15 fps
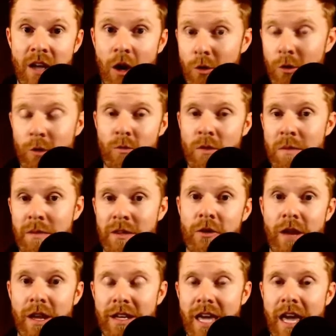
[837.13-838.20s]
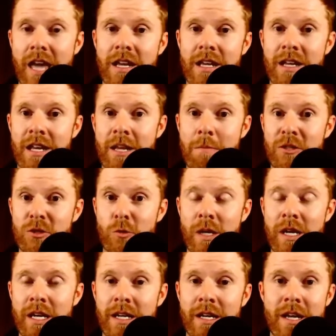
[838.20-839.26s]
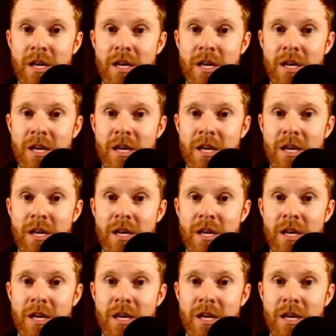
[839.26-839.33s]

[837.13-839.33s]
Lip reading: other rim of the Grand Canyon, and in between,